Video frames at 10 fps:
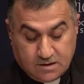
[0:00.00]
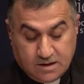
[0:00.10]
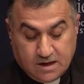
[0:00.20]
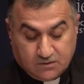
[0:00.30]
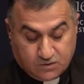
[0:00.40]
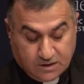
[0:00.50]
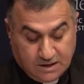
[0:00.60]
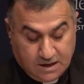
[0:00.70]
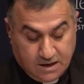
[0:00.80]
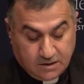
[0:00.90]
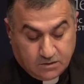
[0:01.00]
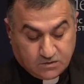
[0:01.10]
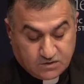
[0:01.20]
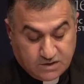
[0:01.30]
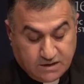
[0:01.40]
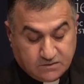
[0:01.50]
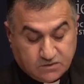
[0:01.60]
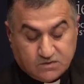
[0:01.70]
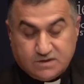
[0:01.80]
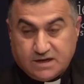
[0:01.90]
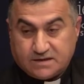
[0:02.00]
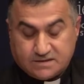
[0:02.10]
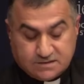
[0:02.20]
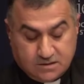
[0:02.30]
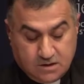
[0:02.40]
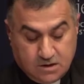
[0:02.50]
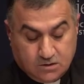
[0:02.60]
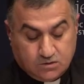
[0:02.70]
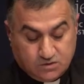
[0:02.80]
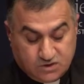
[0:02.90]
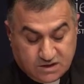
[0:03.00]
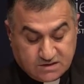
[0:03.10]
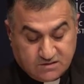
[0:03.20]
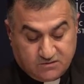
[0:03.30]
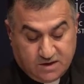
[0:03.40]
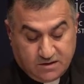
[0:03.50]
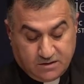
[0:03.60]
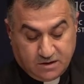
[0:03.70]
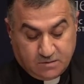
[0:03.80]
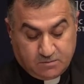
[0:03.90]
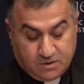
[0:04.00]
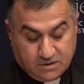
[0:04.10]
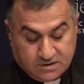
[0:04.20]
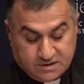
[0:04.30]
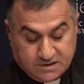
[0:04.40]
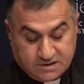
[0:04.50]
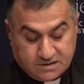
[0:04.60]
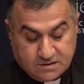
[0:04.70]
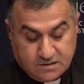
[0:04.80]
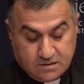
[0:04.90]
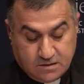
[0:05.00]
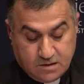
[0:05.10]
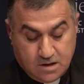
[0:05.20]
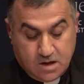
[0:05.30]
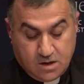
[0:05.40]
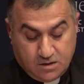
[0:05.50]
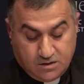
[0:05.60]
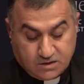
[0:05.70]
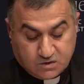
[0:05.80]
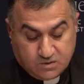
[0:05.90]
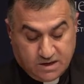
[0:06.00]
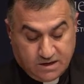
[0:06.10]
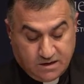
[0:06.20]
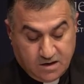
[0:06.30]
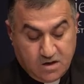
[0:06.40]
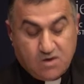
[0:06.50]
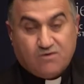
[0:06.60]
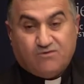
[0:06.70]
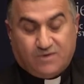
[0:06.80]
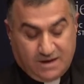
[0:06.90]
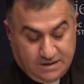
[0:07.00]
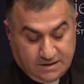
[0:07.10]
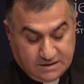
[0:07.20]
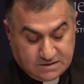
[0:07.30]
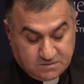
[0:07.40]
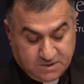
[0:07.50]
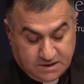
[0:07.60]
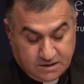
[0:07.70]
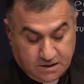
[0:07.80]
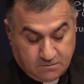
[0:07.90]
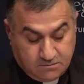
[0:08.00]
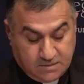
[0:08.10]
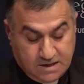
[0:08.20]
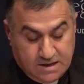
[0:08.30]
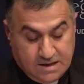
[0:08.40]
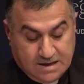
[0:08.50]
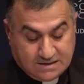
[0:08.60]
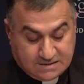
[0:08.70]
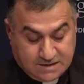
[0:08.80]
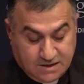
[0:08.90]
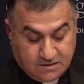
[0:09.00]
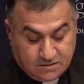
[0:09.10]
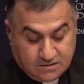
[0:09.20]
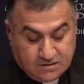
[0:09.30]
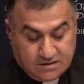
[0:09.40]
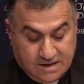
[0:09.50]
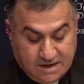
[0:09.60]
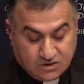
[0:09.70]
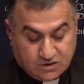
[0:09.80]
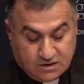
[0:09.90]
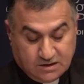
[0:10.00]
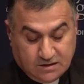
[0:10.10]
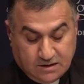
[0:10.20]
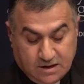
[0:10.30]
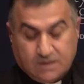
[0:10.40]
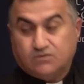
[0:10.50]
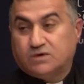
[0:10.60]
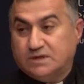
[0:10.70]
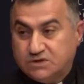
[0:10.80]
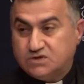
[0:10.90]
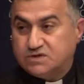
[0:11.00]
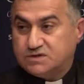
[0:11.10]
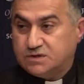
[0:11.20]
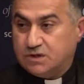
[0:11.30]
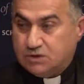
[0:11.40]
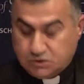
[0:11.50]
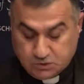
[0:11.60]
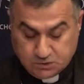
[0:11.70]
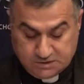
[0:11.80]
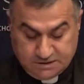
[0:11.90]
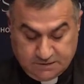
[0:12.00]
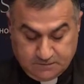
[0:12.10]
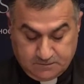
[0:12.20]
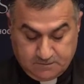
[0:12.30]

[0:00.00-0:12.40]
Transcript: and rely on sacred texts to justify their policies. In this way, violence becomes a sacred national and religious duty.